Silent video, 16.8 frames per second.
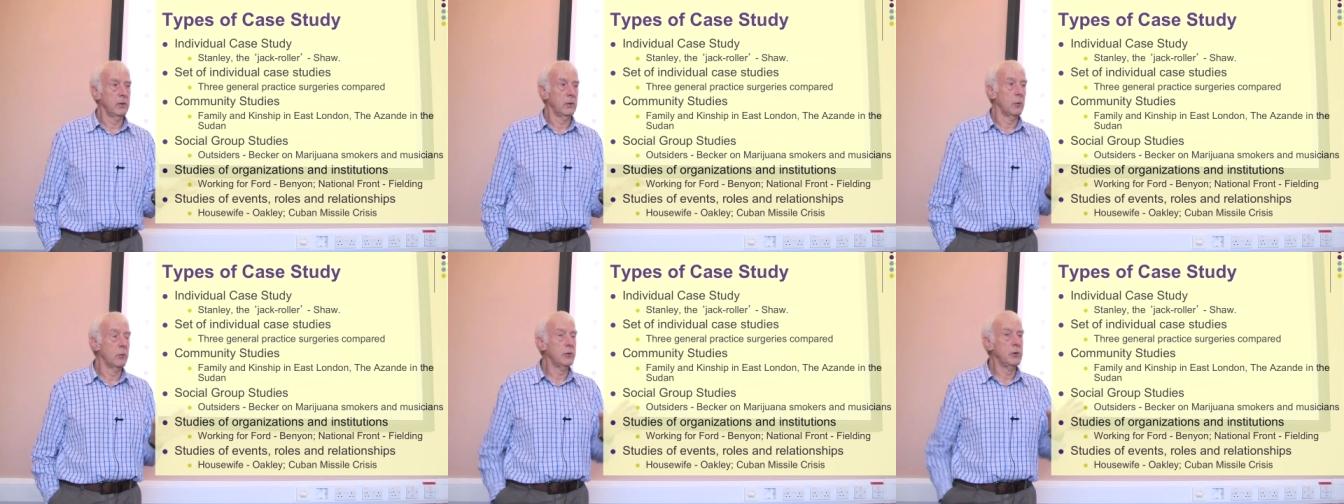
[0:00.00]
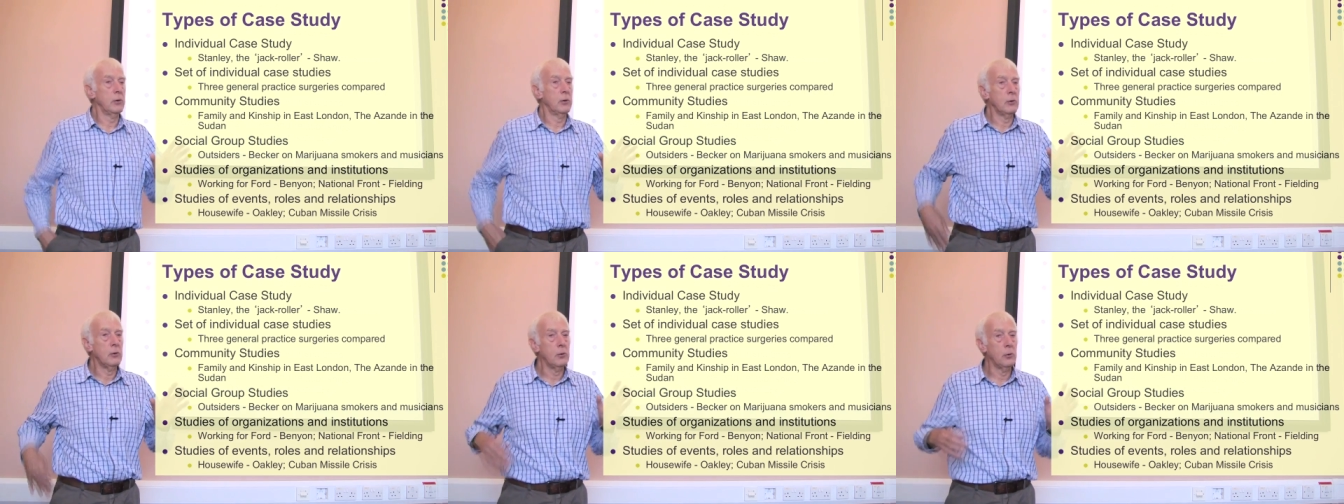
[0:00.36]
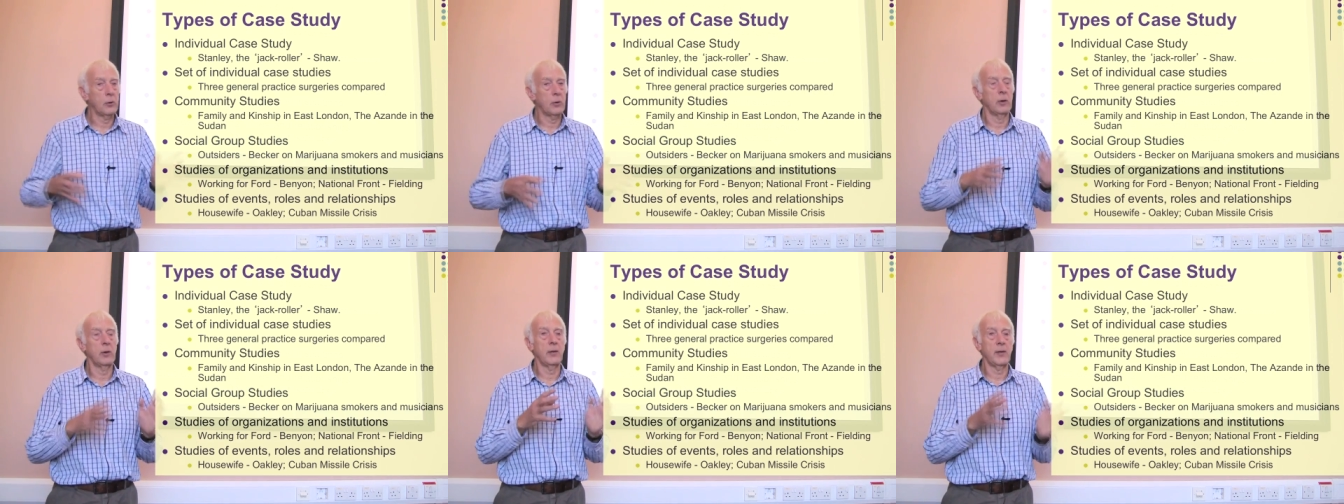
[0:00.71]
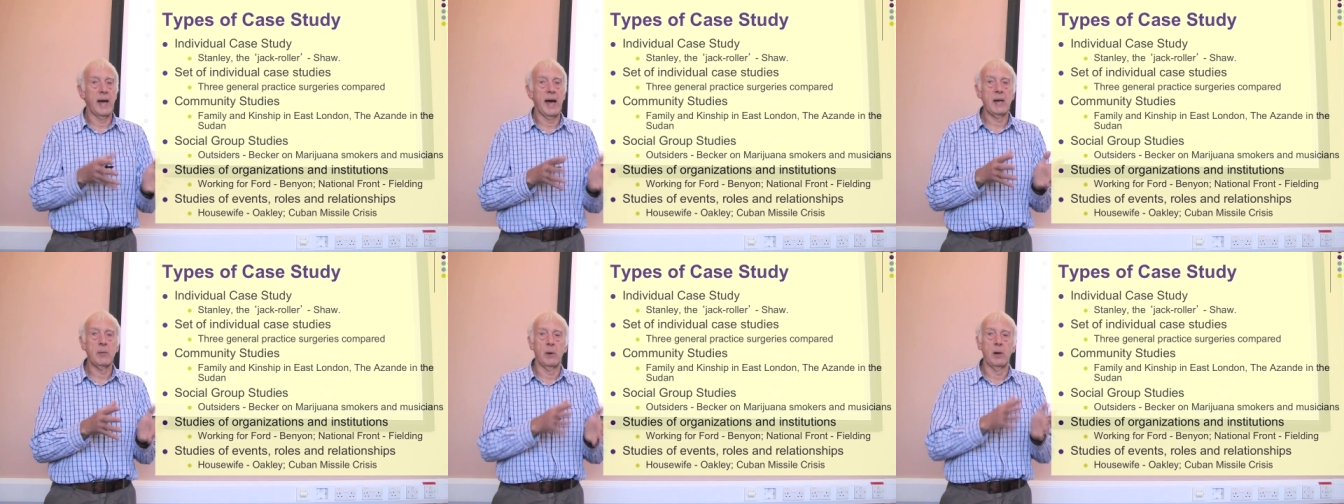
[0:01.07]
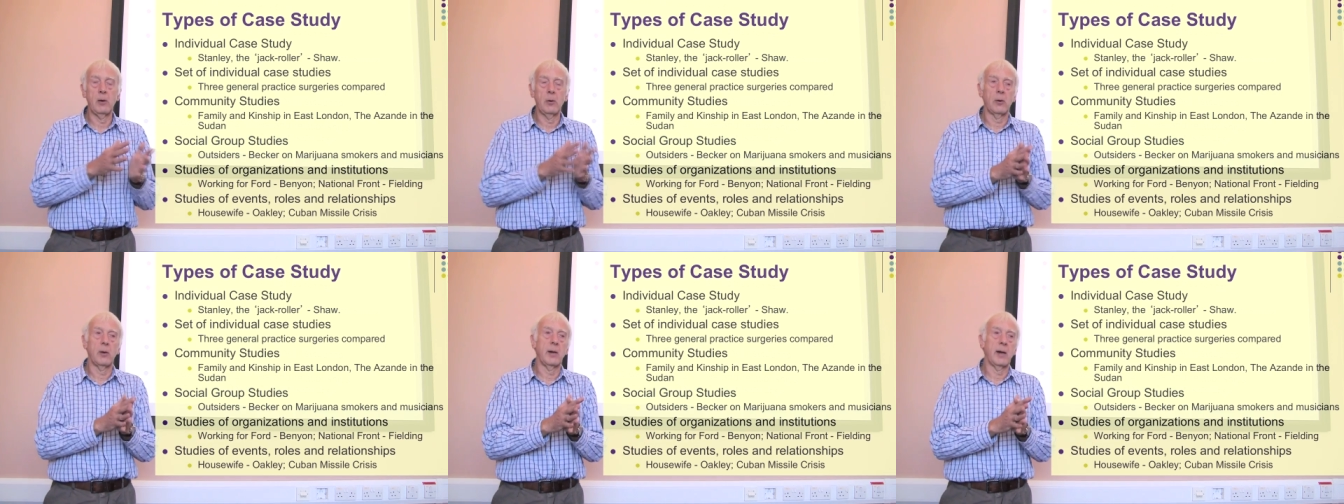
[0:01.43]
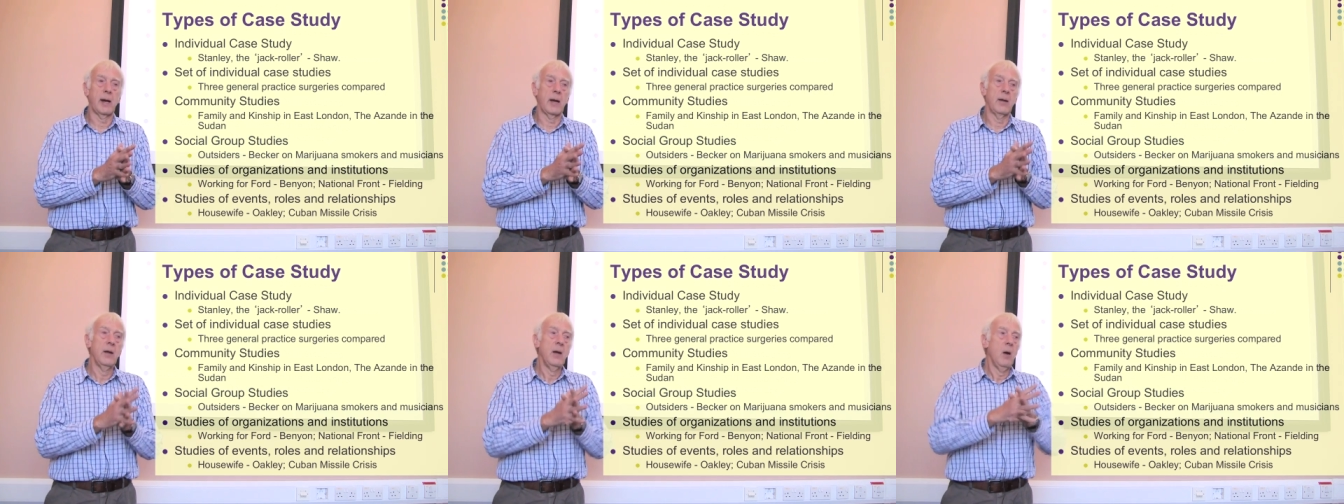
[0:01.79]
And of course you can look at that by looking
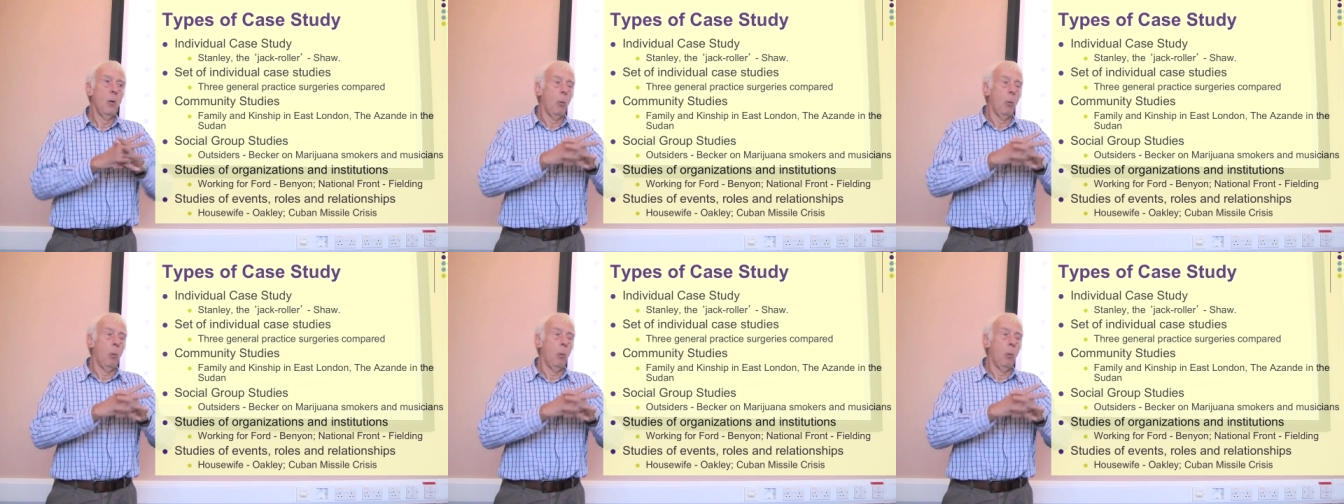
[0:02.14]
at